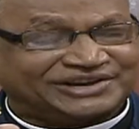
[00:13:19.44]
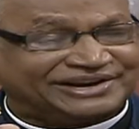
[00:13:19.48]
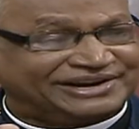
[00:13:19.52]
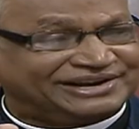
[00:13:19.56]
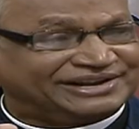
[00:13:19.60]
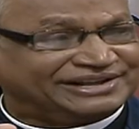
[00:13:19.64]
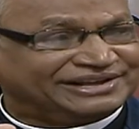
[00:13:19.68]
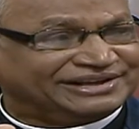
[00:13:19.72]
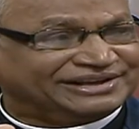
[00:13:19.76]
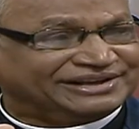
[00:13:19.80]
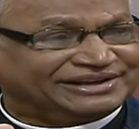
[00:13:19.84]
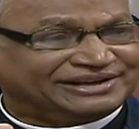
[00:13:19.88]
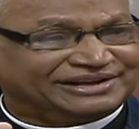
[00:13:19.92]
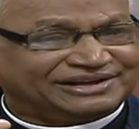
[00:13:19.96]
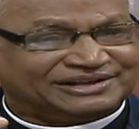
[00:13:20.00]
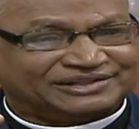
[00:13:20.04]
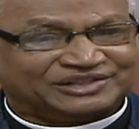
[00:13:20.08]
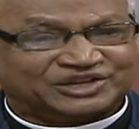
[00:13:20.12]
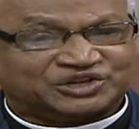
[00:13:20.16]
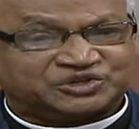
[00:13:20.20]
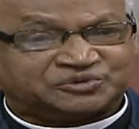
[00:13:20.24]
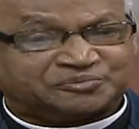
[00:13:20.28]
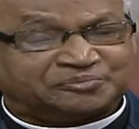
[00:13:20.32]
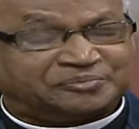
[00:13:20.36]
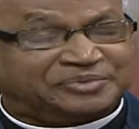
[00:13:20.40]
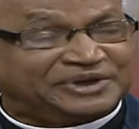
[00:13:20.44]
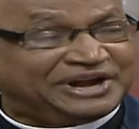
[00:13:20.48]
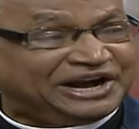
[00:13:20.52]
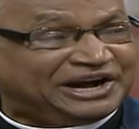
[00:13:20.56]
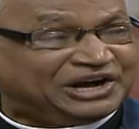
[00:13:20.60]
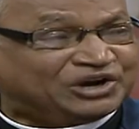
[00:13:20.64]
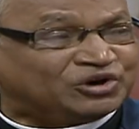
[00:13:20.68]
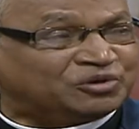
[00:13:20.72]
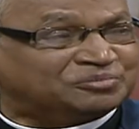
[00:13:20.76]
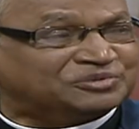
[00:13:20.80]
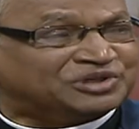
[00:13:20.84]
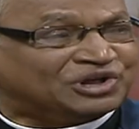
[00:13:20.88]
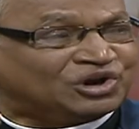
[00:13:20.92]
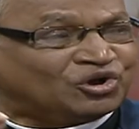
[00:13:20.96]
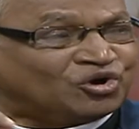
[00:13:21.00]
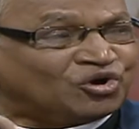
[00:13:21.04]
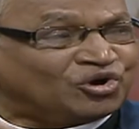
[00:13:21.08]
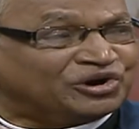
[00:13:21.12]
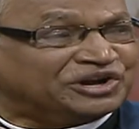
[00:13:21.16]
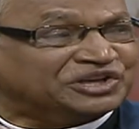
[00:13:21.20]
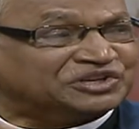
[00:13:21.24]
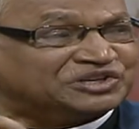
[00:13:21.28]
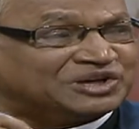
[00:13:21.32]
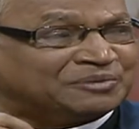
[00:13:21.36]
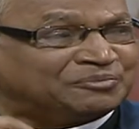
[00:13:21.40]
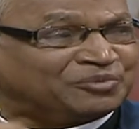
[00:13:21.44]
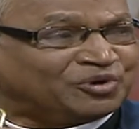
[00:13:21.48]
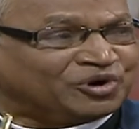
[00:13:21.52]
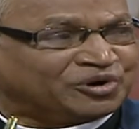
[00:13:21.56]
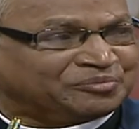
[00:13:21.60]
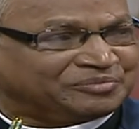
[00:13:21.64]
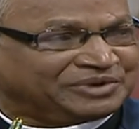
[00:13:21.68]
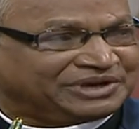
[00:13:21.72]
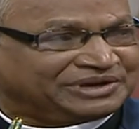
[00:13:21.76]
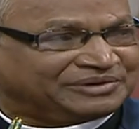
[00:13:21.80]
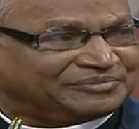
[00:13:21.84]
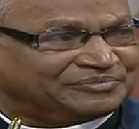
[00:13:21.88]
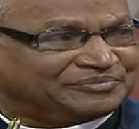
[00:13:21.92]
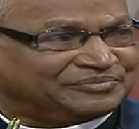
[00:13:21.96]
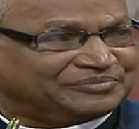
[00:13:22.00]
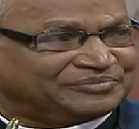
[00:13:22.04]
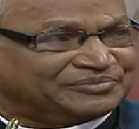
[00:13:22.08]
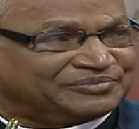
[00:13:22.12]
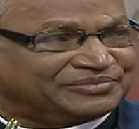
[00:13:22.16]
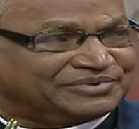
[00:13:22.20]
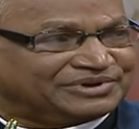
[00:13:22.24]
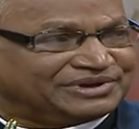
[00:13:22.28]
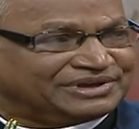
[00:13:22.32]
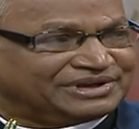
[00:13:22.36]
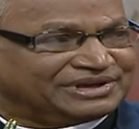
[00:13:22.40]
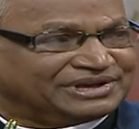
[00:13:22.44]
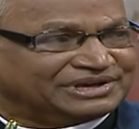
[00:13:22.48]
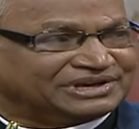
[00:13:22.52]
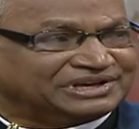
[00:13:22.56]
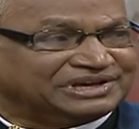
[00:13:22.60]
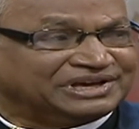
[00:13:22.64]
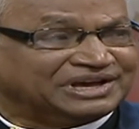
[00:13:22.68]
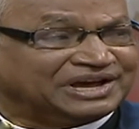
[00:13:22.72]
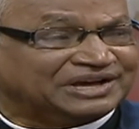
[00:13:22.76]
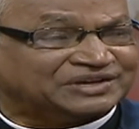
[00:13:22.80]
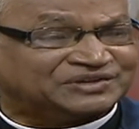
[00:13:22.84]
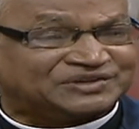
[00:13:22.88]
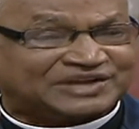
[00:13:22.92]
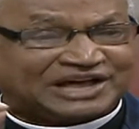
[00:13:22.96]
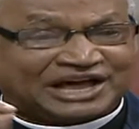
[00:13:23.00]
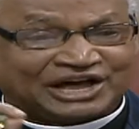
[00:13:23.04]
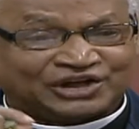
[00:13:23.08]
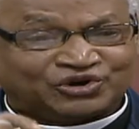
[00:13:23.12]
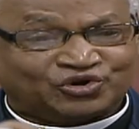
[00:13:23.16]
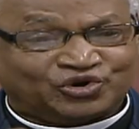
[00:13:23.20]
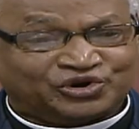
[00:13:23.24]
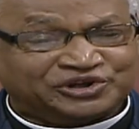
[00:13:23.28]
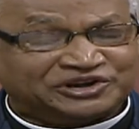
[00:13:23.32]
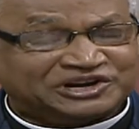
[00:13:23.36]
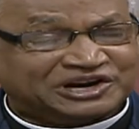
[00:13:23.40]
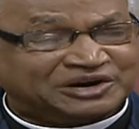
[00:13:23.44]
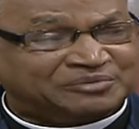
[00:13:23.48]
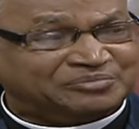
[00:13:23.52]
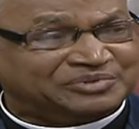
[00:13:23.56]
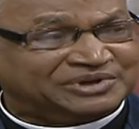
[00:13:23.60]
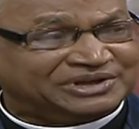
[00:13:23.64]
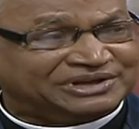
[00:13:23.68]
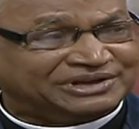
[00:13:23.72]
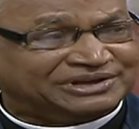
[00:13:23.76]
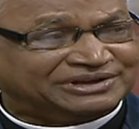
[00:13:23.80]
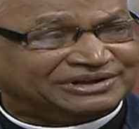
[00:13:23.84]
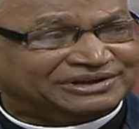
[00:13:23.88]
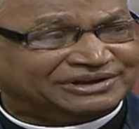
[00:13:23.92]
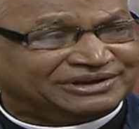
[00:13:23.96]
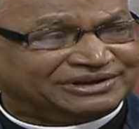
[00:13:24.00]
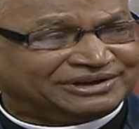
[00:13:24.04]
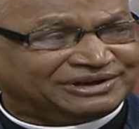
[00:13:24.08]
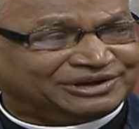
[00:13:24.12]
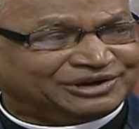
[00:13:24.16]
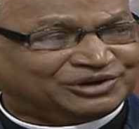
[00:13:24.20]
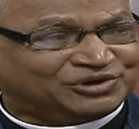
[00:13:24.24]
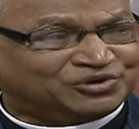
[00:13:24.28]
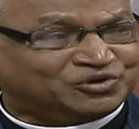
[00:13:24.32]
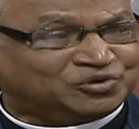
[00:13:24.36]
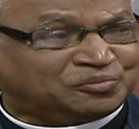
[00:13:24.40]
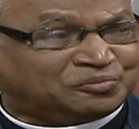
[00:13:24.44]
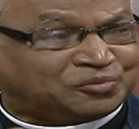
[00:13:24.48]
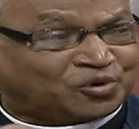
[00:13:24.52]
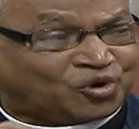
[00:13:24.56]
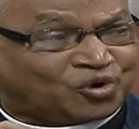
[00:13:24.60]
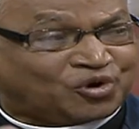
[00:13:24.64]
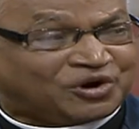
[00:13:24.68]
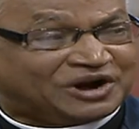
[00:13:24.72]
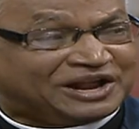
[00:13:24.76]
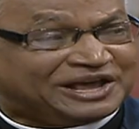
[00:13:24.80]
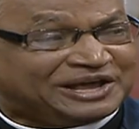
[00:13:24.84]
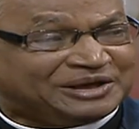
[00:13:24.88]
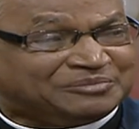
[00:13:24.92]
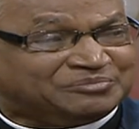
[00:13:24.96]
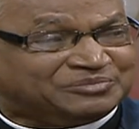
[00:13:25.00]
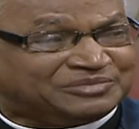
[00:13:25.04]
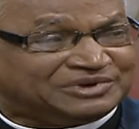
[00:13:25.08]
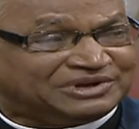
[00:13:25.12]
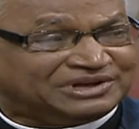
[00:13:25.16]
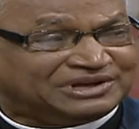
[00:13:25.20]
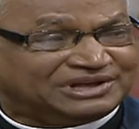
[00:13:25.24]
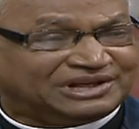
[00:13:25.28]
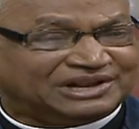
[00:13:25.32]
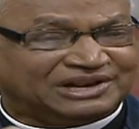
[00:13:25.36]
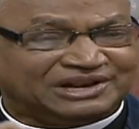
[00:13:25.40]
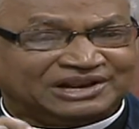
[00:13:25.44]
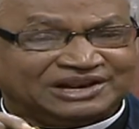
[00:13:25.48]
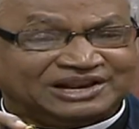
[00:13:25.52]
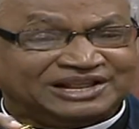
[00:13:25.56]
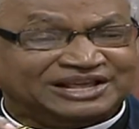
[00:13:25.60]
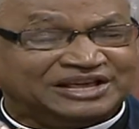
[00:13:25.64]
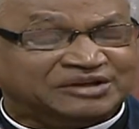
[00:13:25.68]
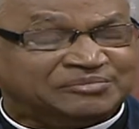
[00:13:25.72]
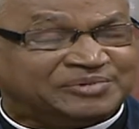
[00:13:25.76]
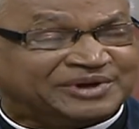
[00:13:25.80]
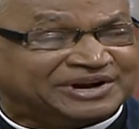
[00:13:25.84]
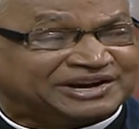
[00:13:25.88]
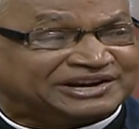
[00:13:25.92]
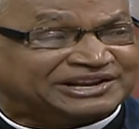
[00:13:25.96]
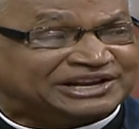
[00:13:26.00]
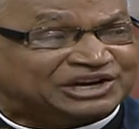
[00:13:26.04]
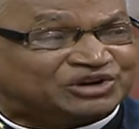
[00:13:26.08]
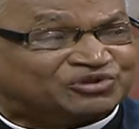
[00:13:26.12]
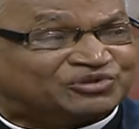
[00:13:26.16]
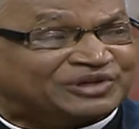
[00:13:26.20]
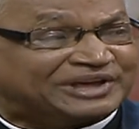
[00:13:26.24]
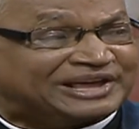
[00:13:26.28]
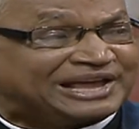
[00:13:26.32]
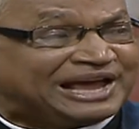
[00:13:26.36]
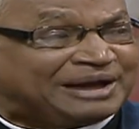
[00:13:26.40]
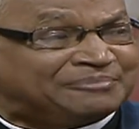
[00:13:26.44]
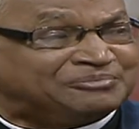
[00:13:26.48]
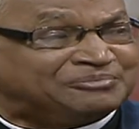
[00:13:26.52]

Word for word: he said, the Spirit of the Lord is upon me. He has anointed me to proclaim liberty to the